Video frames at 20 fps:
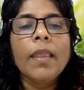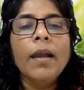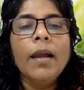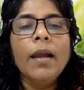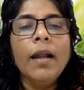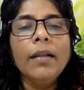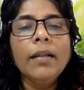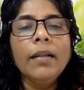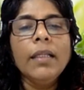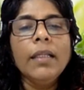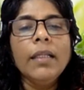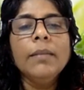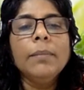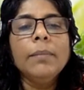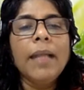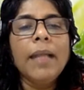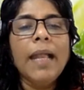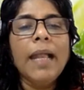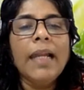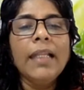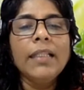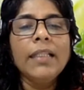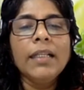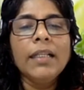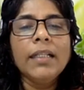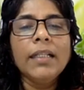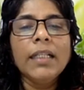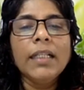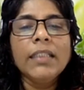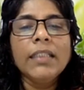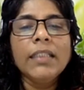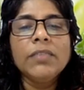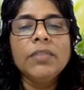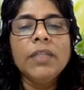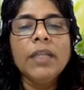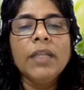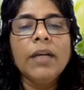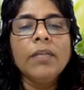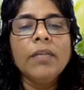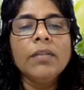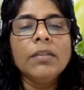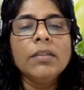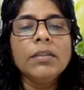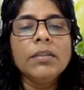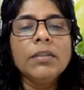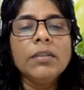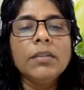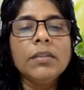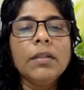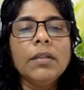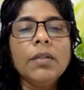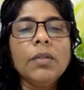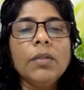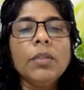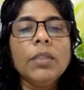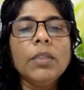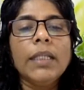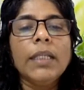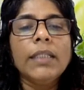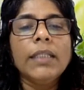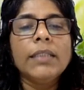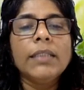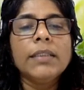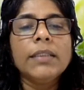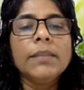And in planning the test, we have two things.